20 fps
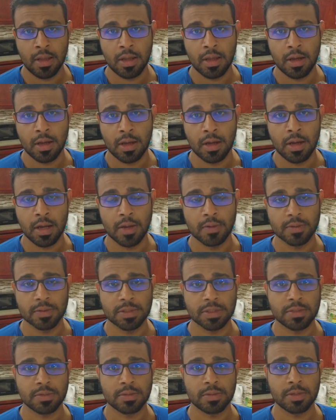uh, i
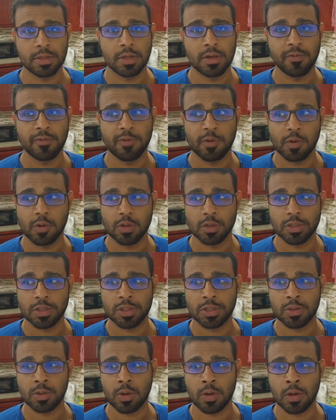was really
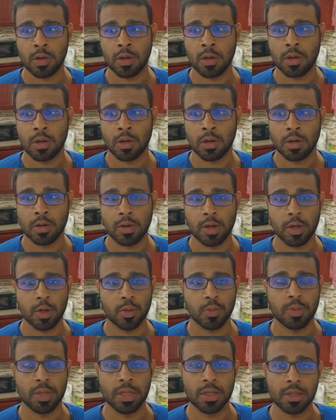focused on uh, trying to
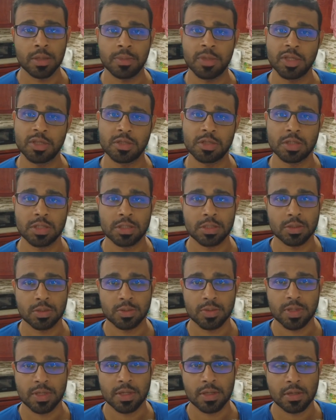make images over
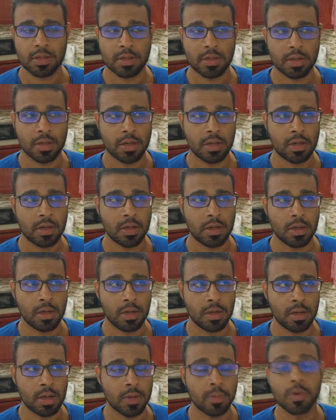there and
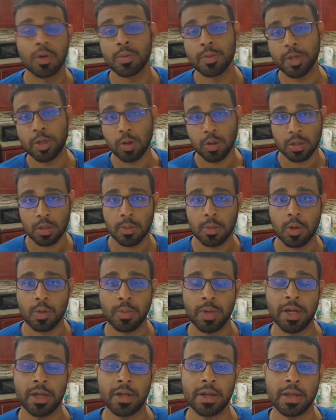uh, i'm going to be talking about
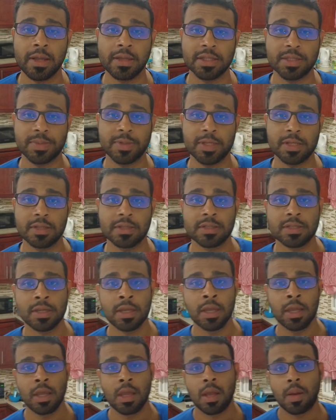my entire experience
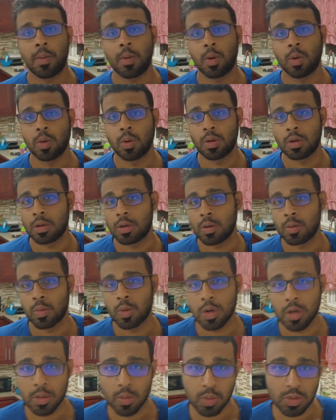about uh,
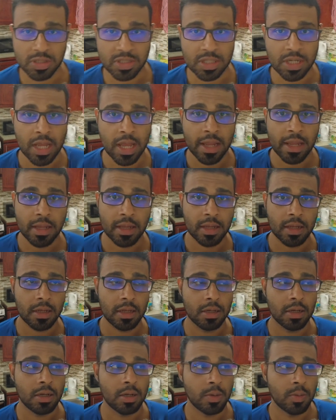what it was like
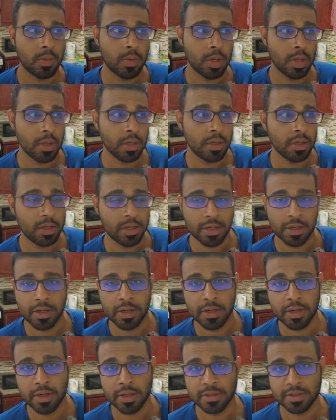uh, what i
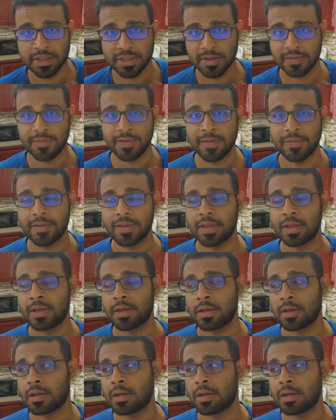did and stuff everything